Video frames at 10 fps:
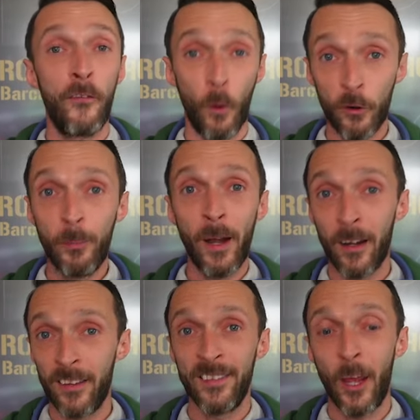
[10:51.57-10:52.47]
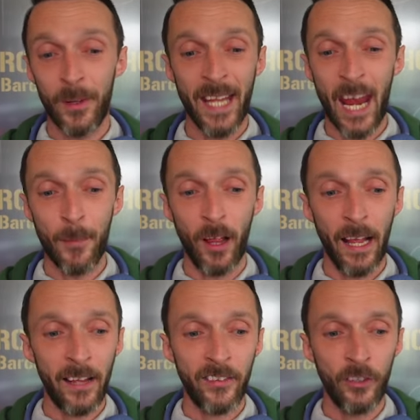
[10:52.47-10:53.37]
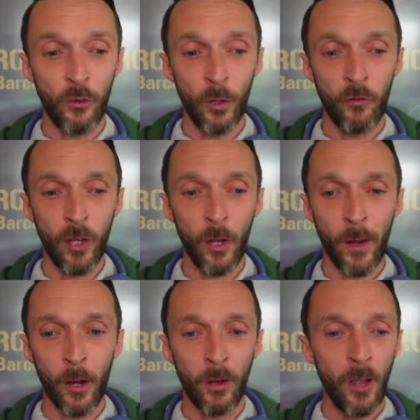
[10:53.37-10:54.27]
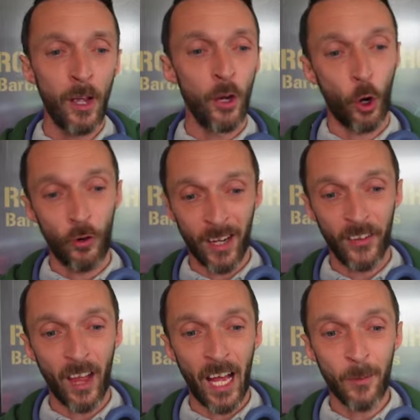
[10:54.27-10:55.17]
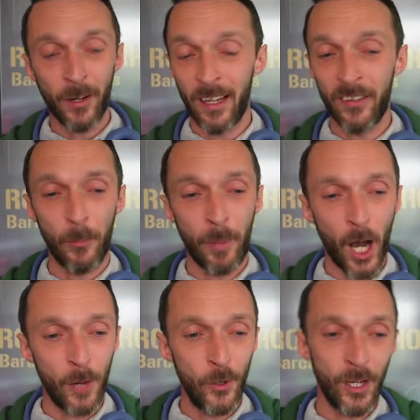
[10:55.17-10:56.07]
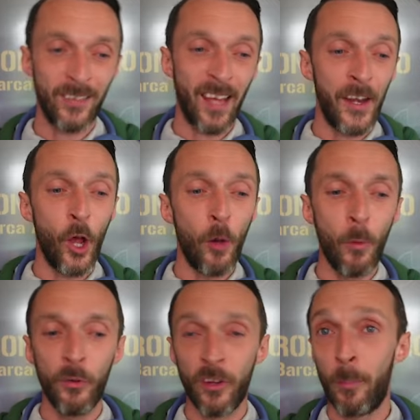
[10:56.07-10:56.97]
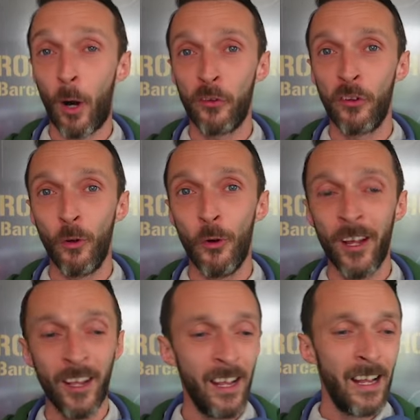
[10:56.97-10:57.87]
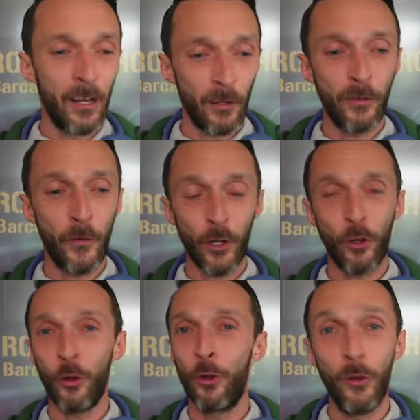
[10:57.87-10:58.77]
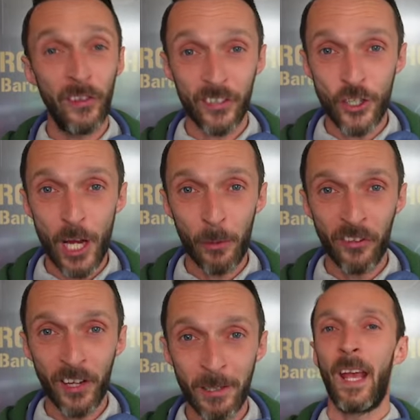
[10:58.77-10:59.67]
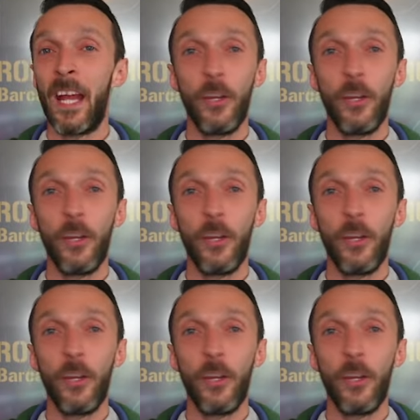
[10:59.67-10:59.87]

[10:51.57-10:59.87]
Forsberg is now in the MLS and doing really well. Konrad Laimer is at Bayern Munich, Dani Olmo is at Barcelona, Christopher Nkunku is at Chelsea, and I